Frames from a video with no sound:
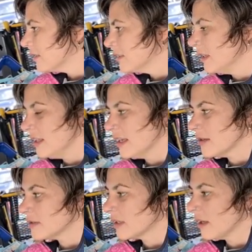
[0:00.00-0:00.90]
Didn't he
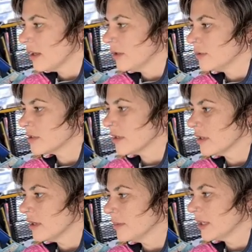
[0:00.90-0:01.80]
announce a guy who was
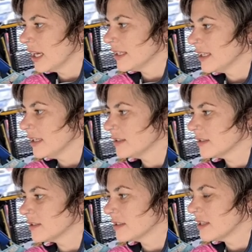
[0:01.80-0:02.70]
on
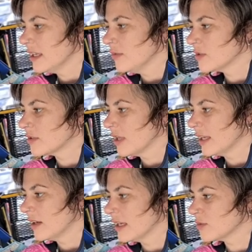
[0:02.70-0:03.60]
Gladiators? Do you think he was
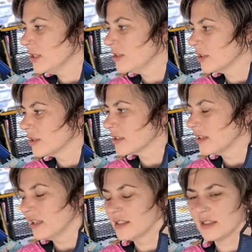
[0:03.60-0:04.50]
like Glaswegian? Because
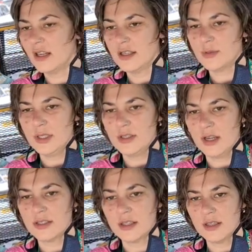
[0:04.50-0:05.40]
I think it's a
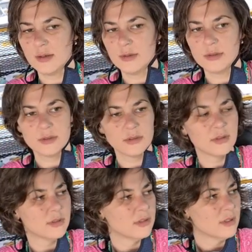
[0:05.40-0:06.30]
Glaswegian accent, that
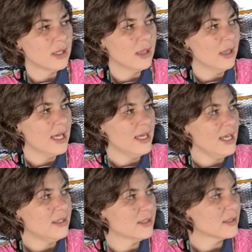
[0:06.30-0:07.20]
one.
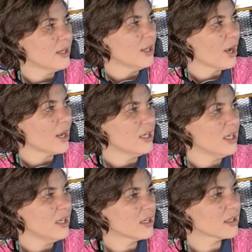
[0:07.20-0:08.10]
Gladiators, are you ready?